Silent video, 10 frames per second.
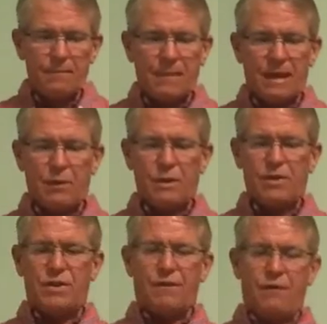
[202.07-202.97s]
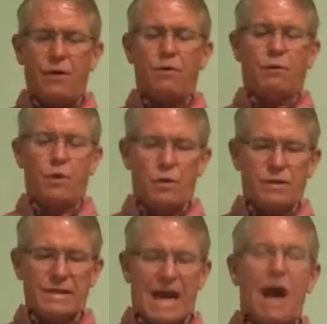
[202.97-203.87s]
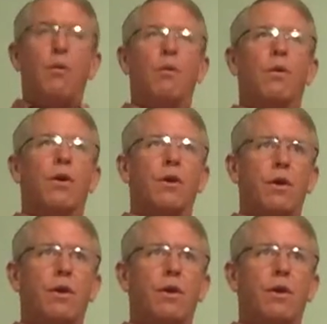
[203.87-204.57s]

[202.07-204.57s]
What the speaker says: in which the foot rolls outward